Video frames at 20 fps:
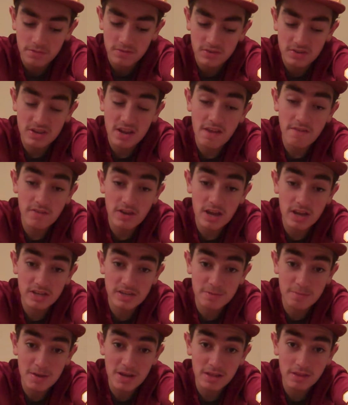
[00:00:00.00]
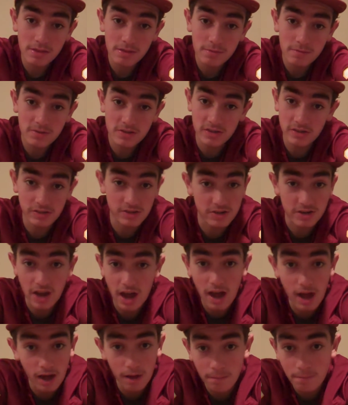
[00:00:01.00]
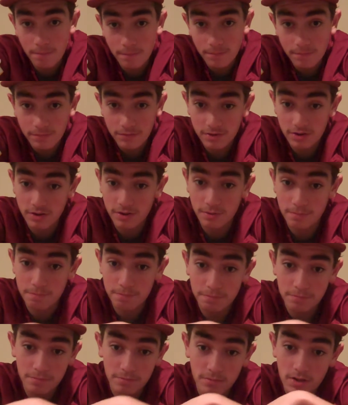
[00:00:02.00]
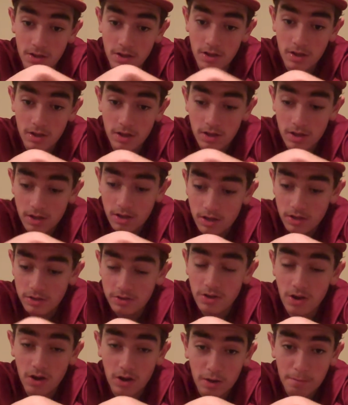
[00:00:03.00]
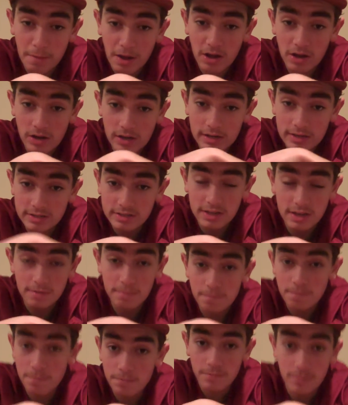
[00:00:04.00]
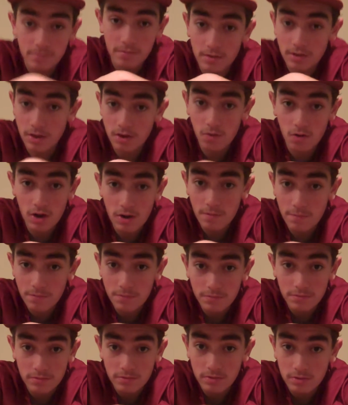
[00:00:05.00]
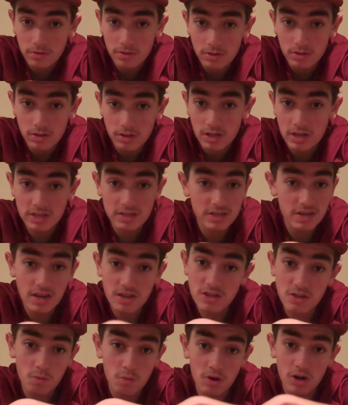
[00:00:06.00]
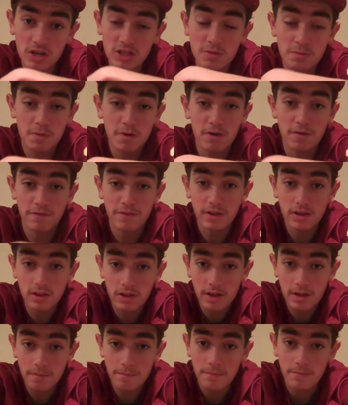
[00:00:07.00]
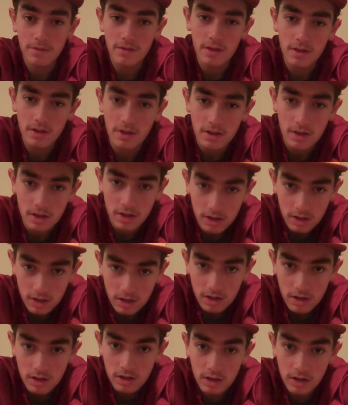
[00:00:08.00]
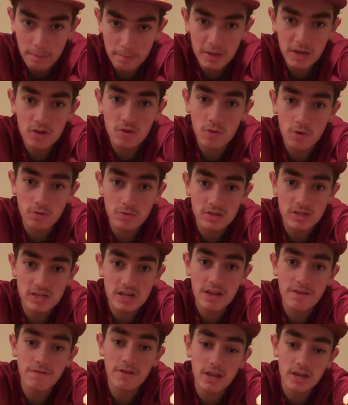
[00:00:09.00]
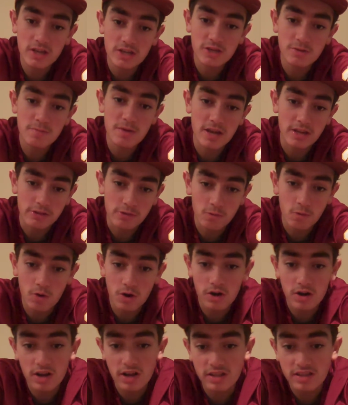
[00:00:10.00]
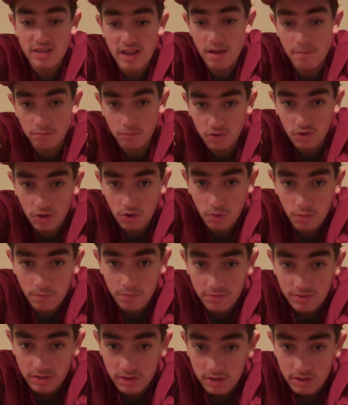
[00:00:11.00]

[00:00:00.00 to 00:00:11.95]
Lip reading: Stephen A. Smith, it's his job to talk about us, and you know what? He says the words perfectly. Let me quote Stephen A. Smith, or attempt to.